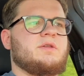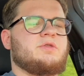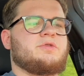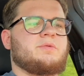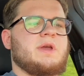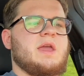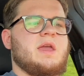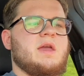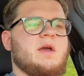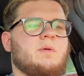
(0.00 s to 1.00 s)

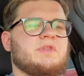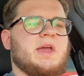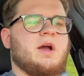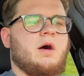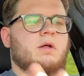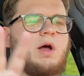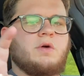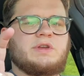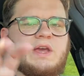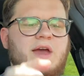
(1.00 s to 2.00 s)
3 what they call
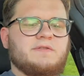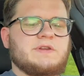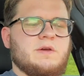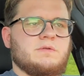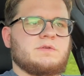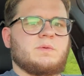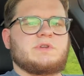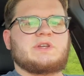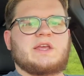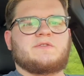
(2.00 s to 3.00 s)
OTF tunes, which
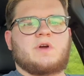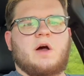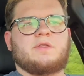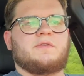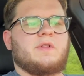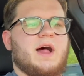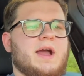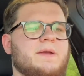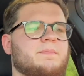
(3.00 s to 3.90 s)
stands for on the fly.